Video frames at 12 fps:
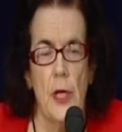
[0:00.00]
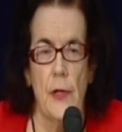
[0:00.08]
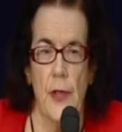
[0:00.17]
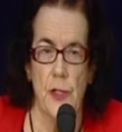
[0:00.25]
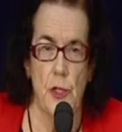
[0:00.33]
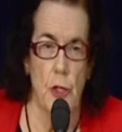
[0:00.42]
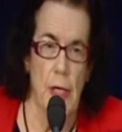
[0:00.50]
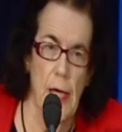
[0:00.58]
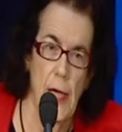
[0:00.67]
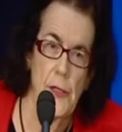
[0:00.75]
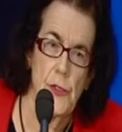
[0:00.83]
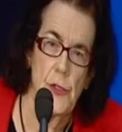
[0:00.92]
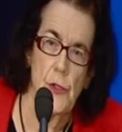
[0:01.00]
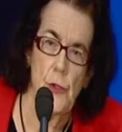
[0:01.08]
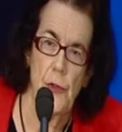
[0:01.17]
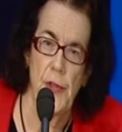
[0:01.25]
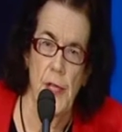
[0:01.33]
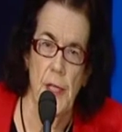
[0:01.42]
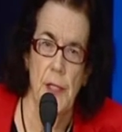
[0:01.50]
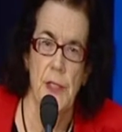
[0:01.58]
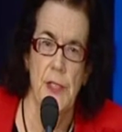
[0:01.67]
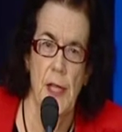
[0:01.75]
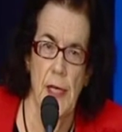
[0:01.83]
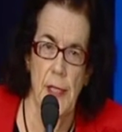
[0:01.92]
that you can't do
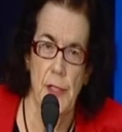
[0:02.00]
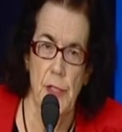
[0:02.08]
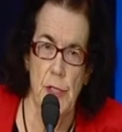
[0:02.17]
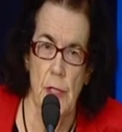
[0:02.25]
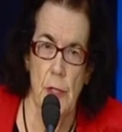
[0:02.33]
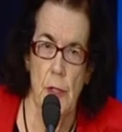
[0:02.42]
things that